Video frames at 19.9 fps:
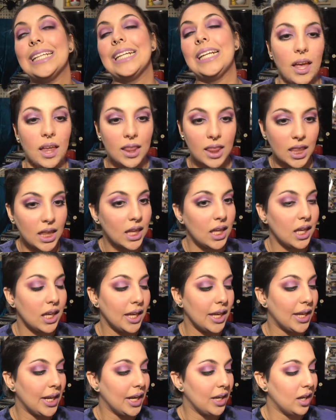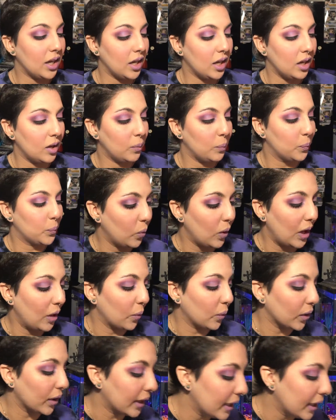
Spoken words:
And then while we're